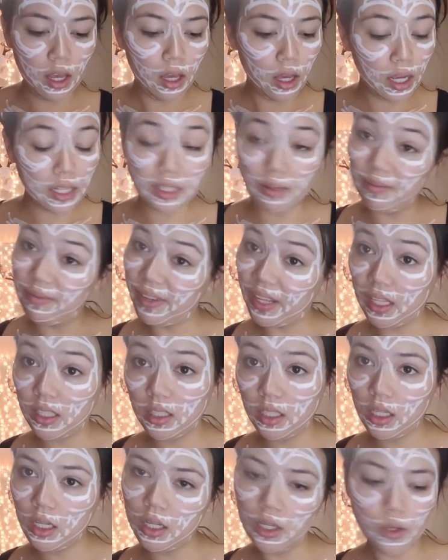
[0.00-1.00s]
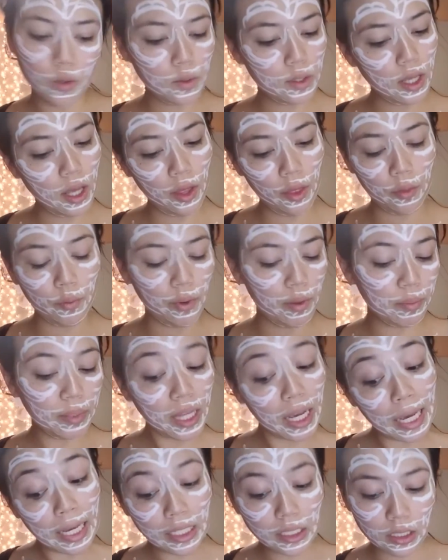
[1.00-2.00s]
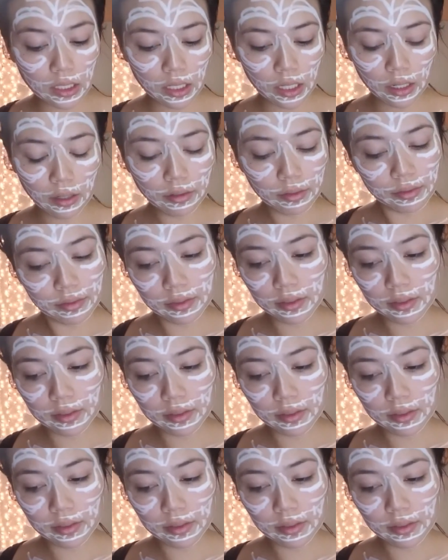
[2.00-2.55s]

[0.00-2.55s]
because I'm fancy and use that 3-ply stuff.